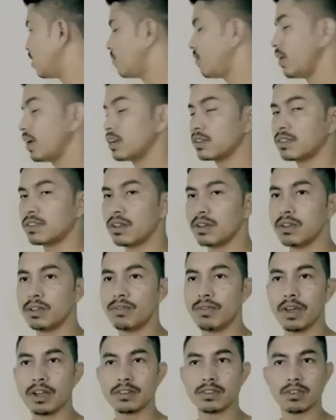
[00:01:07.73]
effects
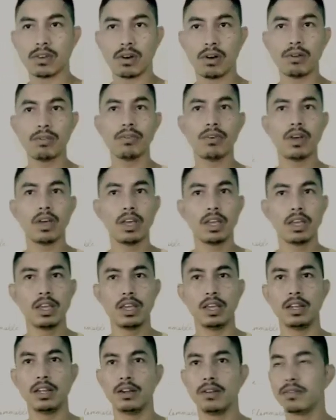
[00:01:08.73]
effects of
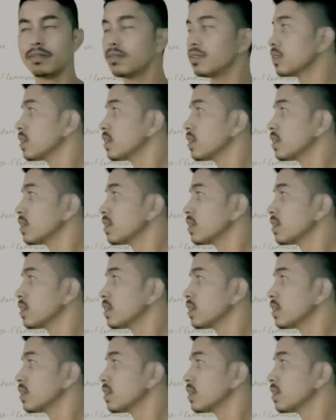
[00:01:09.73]
heat